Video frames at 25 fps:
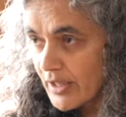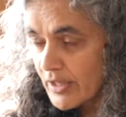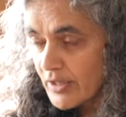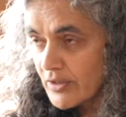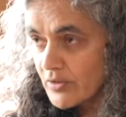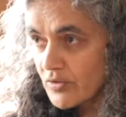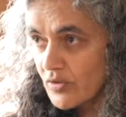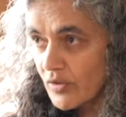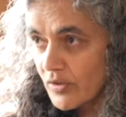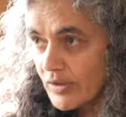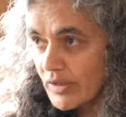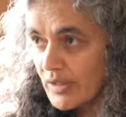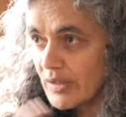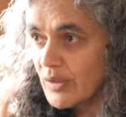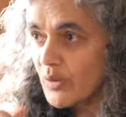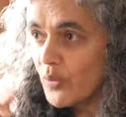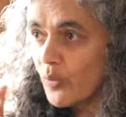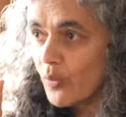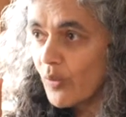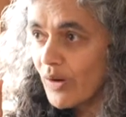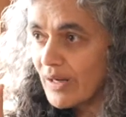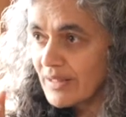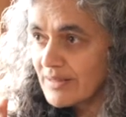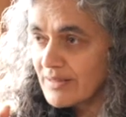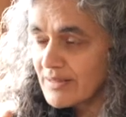So
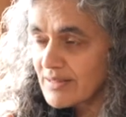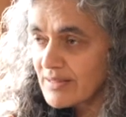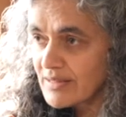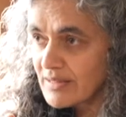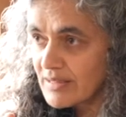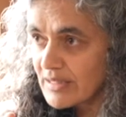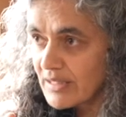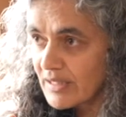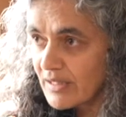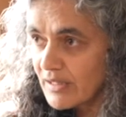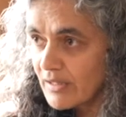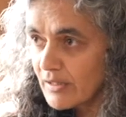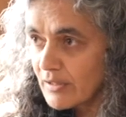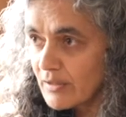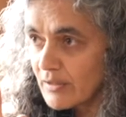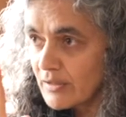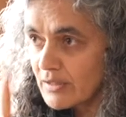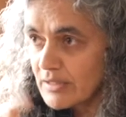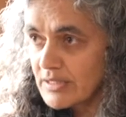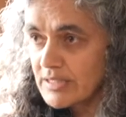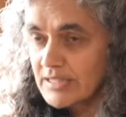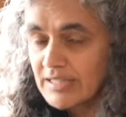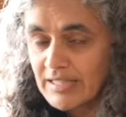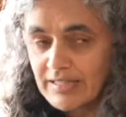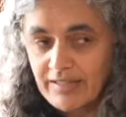in one
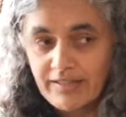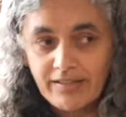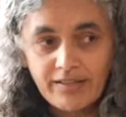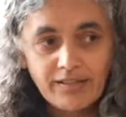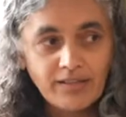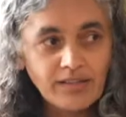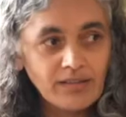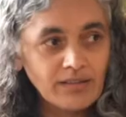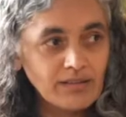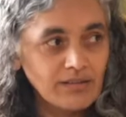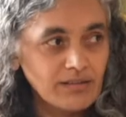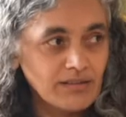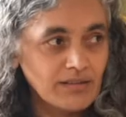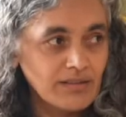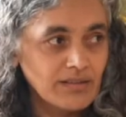single day,